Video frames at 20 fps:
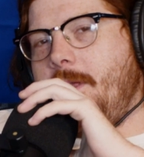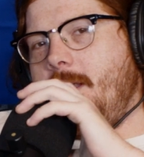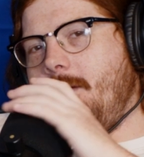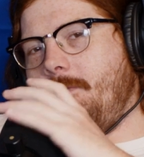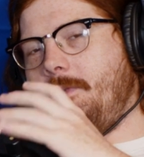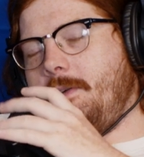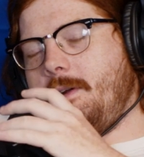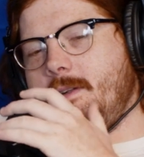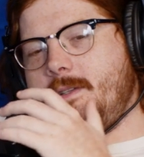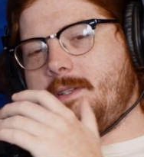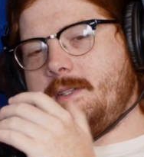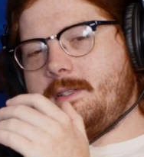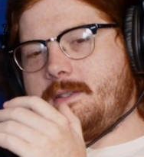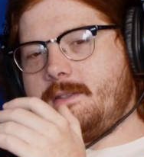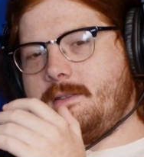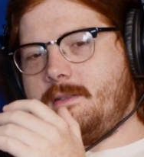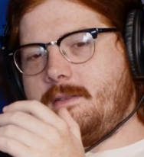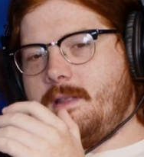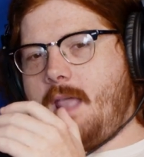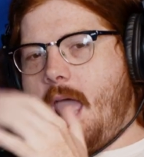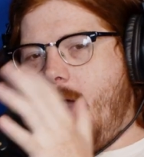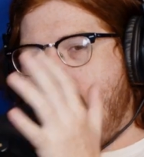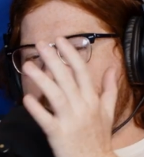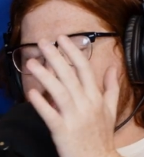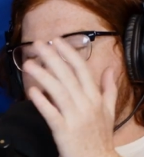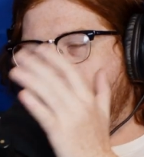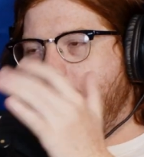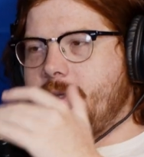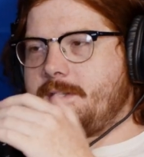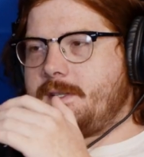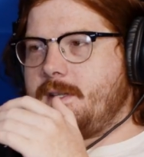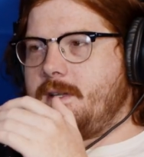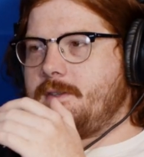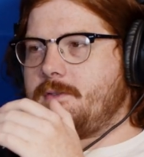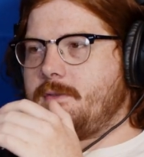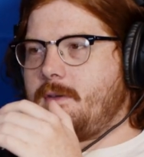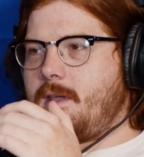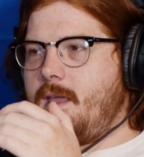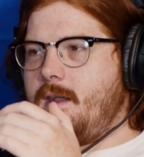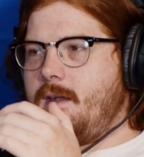I've heard just every presidential
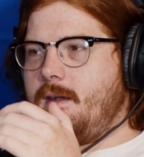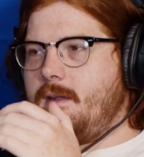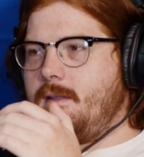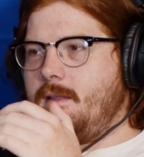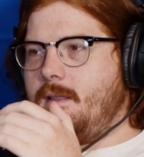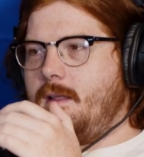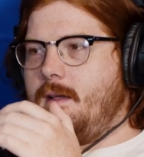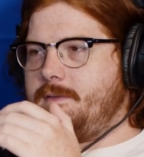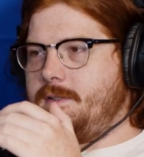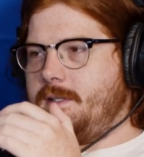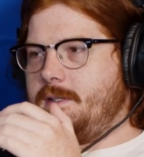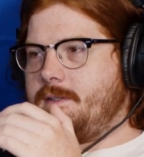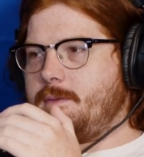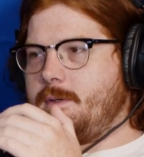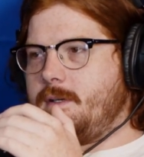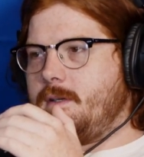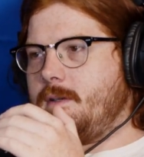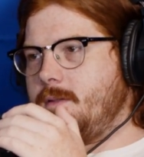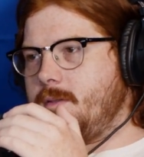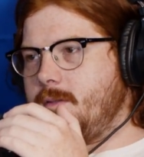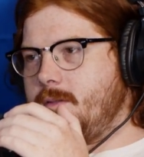candidate loves Israel.